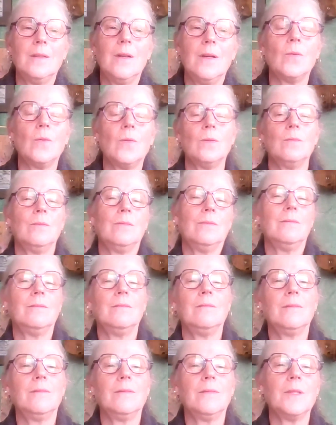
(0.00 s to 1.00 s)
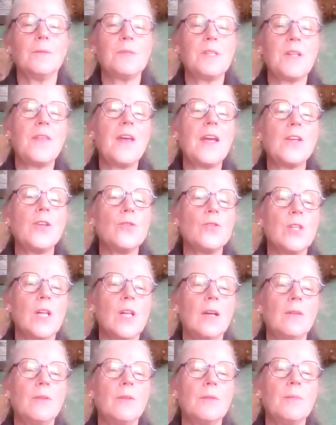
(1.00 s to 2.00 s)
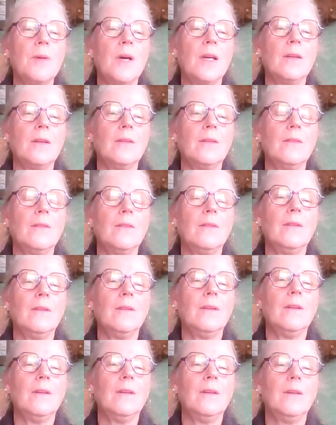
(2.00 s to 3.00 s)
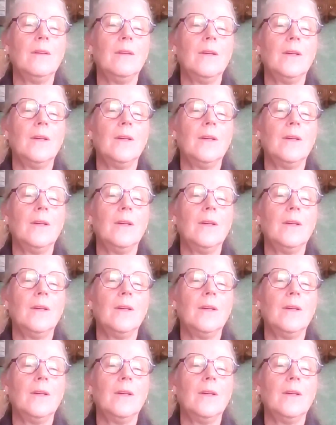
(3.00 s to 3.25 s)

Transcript: Oh, there was the thank you slide with my, oh,